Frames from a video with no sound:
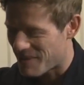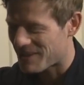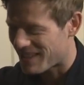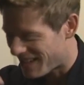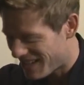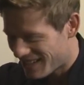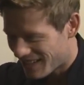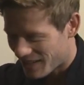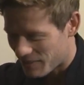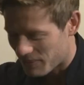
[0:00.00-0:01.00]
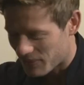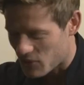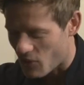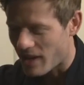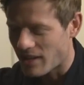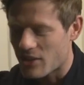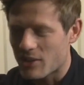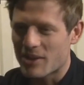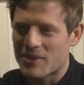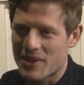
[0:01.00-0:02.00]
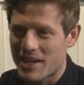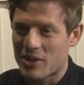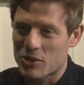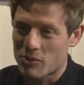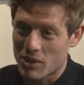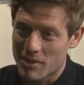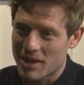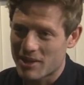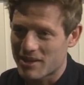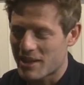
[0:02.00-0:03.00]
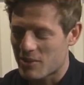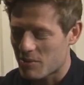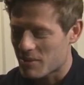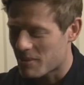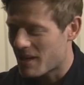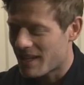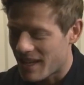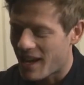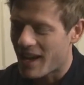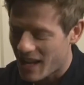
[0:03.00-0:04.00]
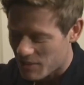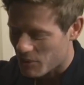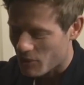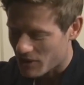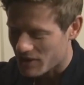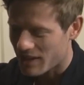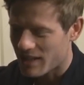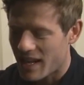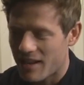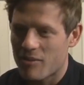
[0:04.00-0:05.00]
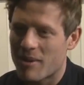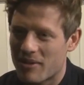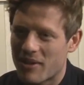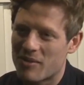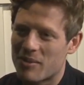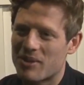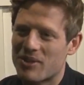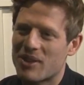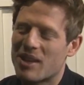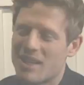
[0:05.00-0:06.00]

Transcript: most of the day, trying to, cause for the next job, trying to make it look as natural as possible. Yeah, I had peroxided hair for about 5 months.